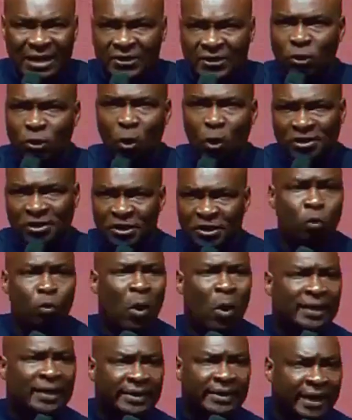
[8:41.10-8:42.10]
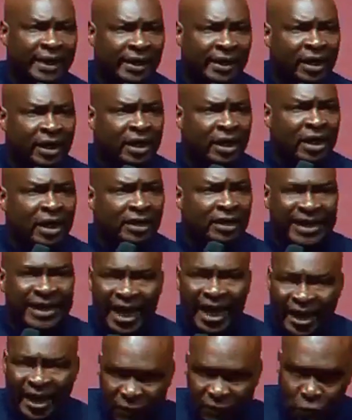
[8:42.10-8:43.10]
souls in one day.
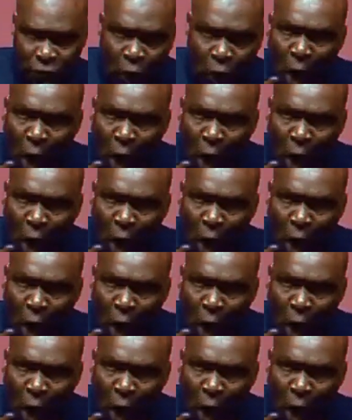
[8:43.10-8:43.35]
There is no